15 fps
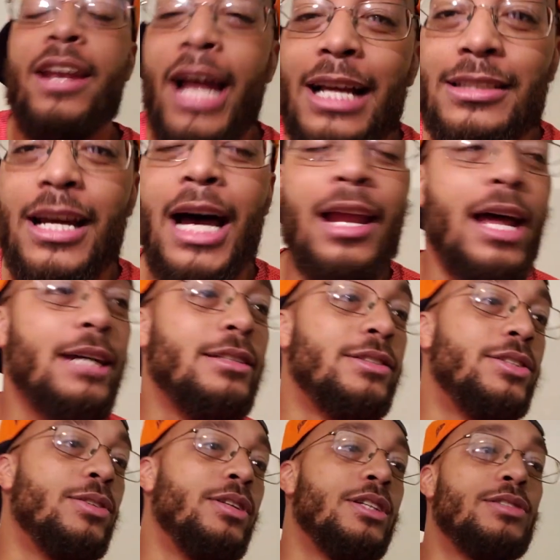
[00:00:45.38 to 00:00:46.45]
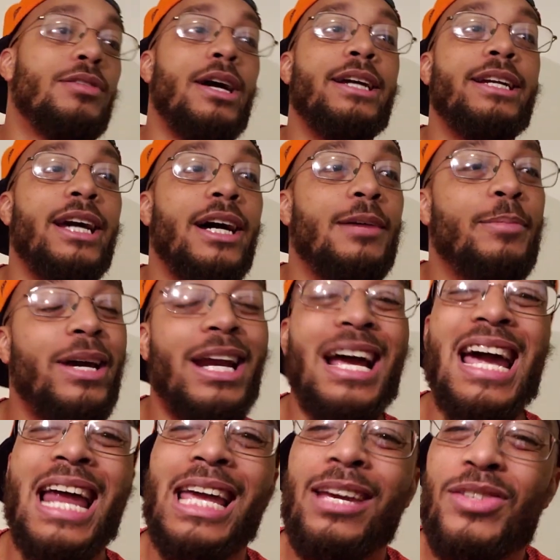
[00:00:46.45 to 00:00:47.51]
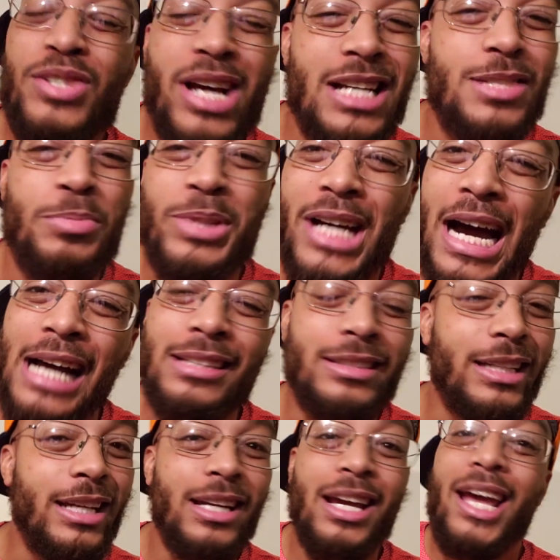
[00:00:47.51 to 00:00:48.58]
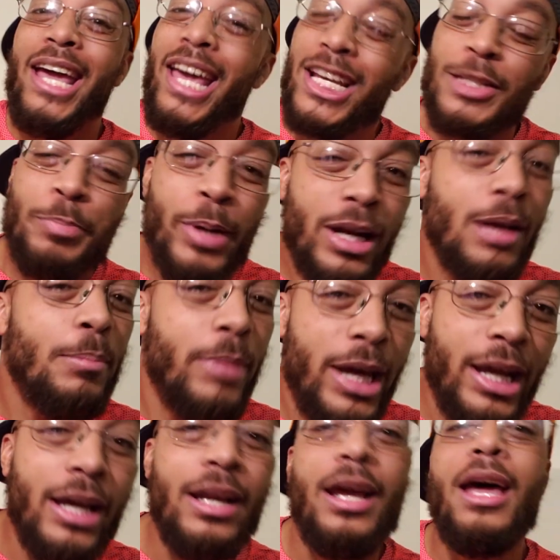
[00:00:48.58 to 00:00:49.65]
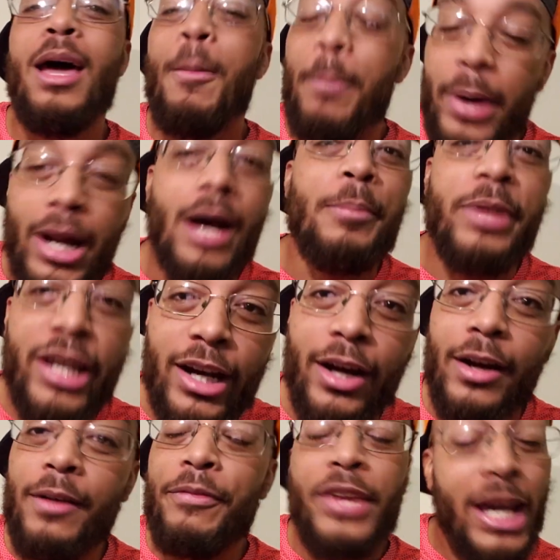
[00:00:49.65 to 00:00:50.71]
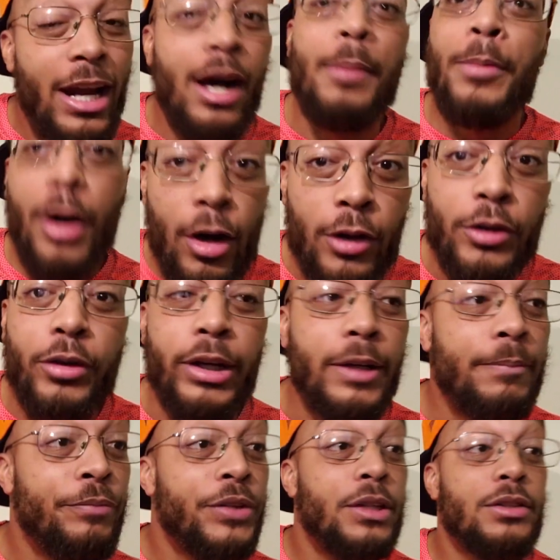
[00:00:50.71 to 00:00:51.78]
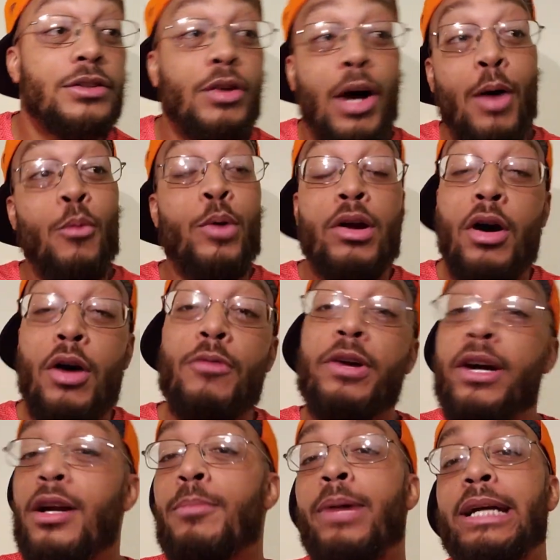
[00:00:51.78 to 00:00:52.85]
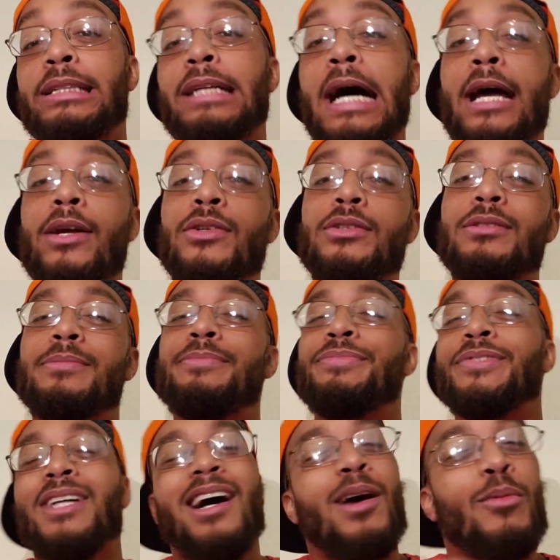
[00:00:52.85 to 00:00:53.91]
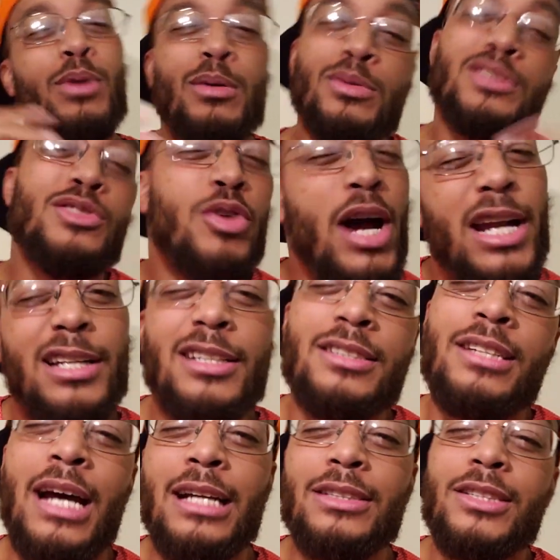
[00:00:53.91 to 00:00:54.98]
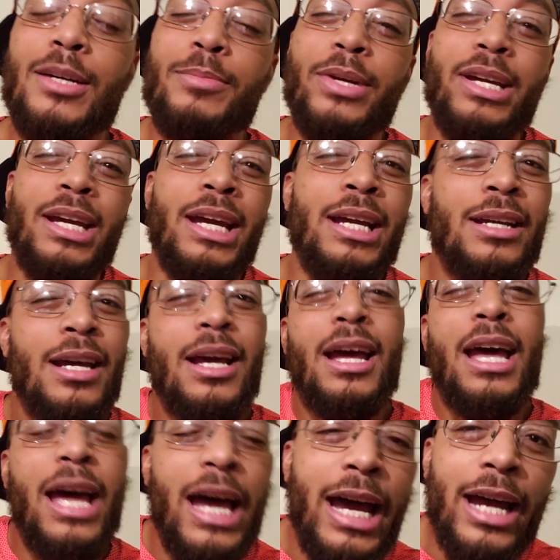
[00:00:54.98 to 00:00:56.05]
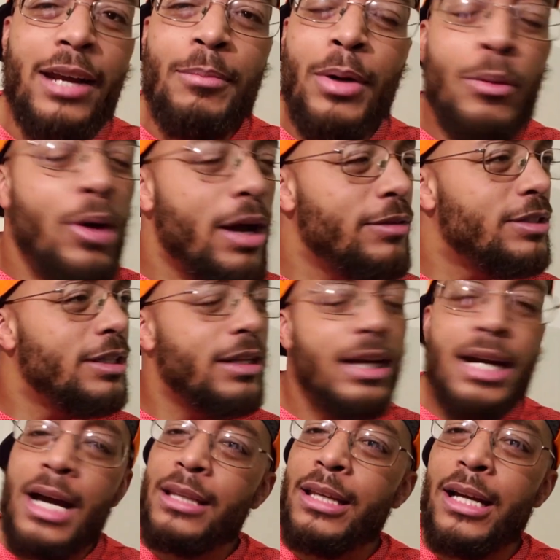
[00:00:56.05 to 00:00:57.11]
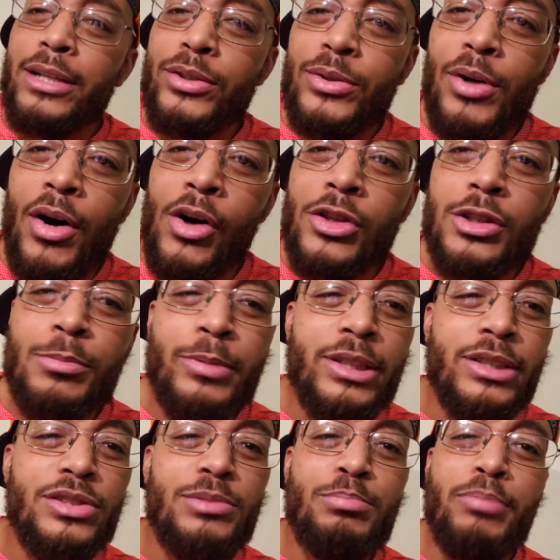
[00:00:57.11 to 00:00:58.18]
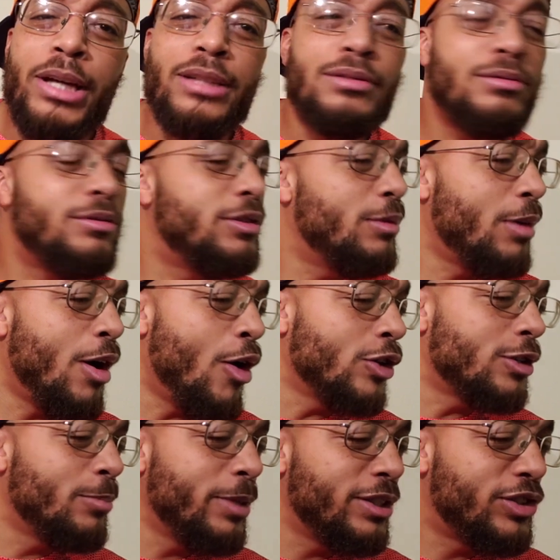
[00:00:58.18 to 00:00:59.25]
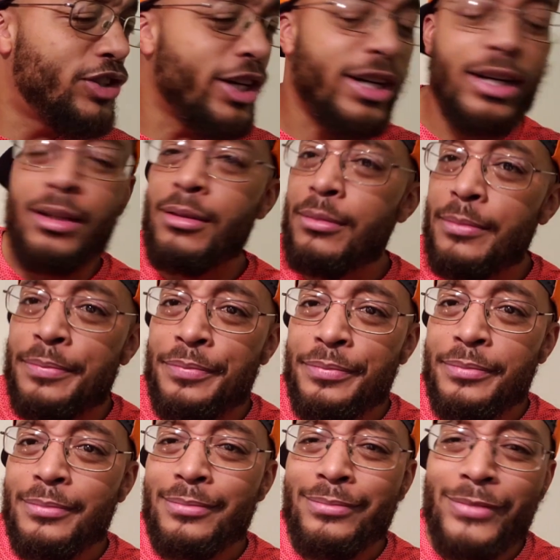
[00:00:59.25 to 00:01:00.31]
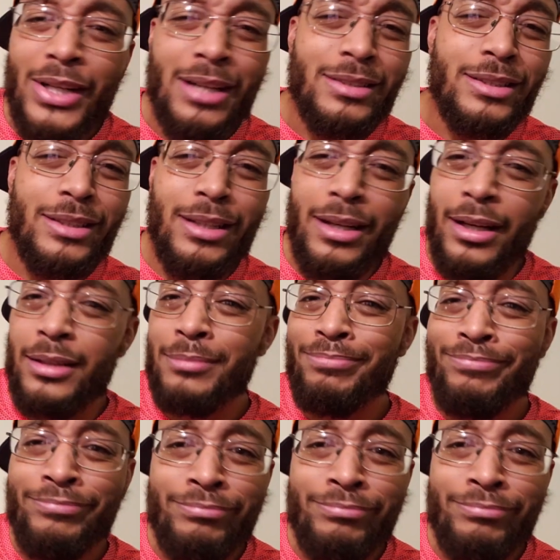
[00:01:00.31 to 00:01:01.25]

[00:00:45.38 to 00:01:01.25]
That's how I like to do this right now, man. I gotta give you guys some content. It's been a minute, but I'm here and I'm hungry. So I went over here to McDonald's. We was trying to decide something to eat. And my wife said, they got that new ultimate chicken. I said,